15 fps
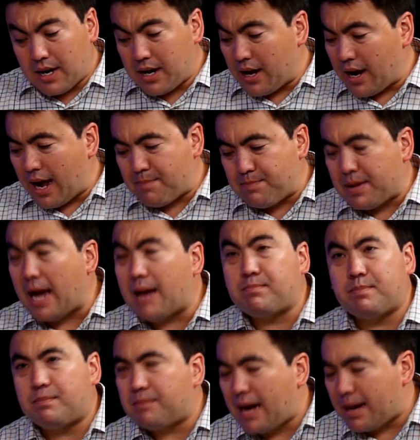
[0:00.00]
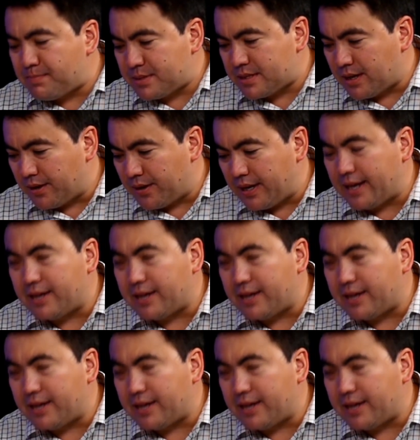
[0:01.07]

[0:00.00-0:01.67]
And Absolutely,